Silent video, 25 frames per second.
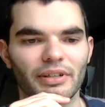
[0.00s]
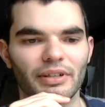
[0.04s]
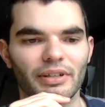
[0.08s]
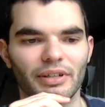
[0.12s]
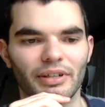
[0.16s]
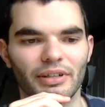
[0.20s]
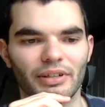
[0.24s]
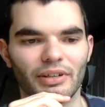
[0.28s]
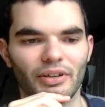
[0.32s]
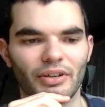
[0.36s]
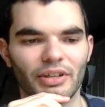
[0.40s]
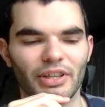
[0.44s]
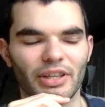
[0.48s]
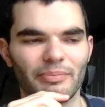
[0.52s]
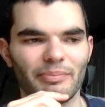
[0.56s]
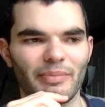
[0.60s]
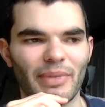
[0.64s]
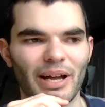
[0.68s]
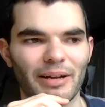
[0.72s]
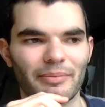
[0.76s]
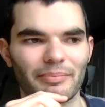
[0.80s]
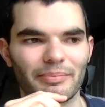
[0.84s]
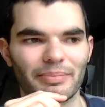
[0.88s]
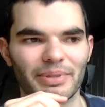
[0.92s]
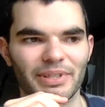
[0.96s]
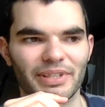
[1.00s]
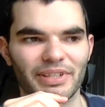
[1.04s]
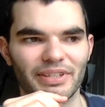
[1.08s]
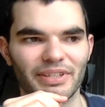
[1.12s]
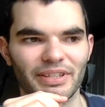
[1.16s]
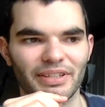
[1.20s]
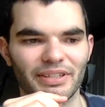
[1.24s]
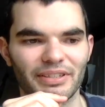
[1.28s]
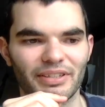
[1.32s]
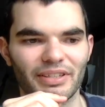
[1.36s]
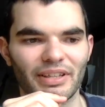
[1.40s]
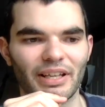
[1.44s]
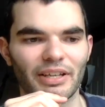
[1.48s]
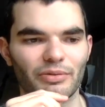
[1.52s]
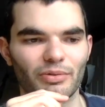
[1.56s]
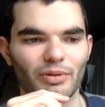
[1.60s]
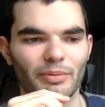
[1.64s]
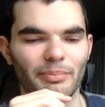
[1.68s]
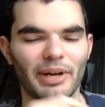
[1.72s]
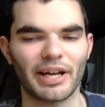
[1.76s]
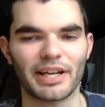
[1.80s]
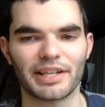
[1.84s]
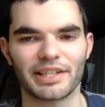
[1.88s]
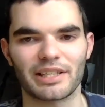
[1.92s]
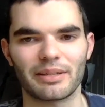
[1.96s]
And like the maps, so that's what
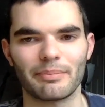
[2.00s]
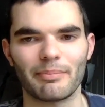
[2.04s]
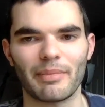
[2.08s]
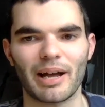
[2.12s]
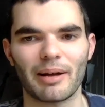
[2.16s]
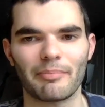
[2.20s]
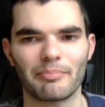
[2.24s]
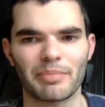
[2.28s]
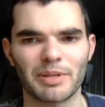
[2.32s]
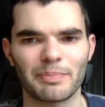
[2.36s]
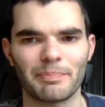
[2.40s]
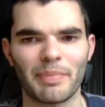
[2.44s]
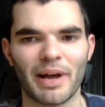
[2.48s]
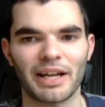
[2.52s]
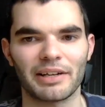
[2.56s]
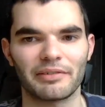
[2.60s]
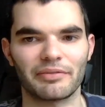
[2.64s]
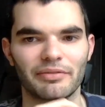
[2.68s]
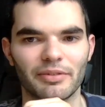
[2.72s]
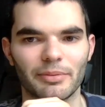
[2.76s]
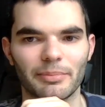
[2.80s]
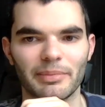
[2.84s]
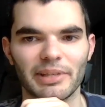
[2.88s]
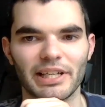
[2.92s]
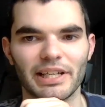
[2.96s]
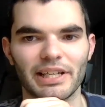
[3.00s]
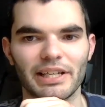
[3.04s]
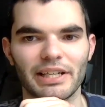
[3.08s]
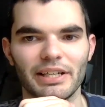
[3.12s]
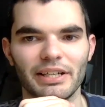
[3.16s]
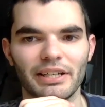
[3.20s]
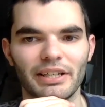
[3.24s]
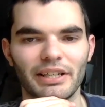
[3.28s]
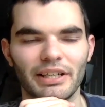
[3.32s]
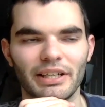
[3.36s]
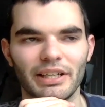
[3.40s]
makes the maps bad for me.